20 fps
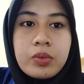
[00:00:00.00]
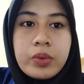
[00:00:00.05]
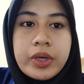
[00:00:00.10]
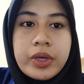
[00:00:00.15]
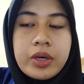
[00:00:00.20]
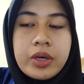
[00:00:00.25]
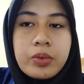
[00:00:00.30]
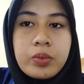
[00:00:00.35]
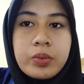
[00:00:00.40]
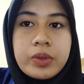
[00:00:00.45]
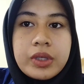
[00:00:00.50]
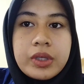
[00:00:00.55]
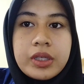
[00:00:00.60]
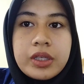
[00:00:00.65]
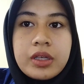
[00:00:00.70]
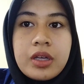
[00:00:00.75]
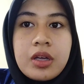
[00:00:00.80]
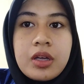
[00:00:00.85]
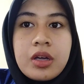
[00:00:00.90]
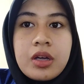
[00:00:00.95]
where
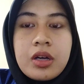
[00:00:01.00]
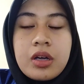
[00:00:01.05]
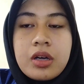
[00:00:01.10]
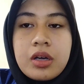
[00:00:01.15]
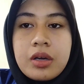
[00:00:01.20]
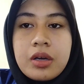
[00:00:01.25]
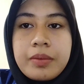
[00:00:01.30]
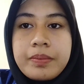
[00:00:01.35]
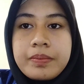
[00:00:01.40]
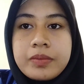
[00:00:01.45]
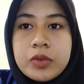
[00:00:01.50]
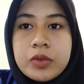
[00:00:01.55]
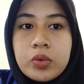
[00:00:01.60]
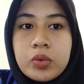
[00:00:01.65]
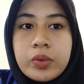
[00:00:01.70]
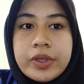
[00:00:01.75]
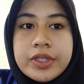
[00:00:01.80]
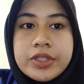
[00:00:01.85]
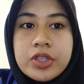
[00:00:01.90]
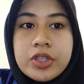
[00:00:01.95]
we
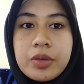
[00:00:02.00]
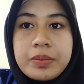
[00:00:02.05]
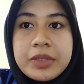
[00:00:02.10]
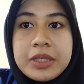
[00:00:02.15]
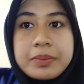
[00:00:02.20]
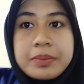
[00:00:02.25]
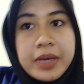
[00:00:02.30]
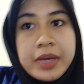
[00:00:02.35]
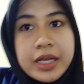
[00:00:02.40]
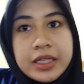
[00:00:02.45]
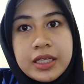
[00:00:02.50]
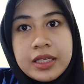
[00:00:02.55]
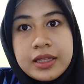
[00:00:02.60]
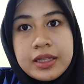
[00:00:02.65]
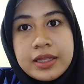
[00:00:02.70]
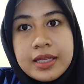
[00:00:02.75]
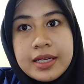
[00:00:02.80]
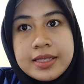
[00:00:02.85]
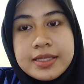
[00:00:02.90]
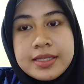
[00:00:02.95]
doing some debate
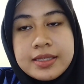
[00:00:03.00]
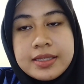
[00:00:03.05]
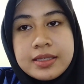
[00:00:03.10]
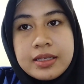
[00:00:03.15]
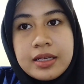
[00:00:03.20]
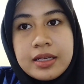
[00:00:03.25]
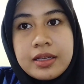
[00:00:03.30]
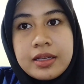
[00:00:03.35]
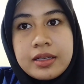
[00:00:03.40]
in this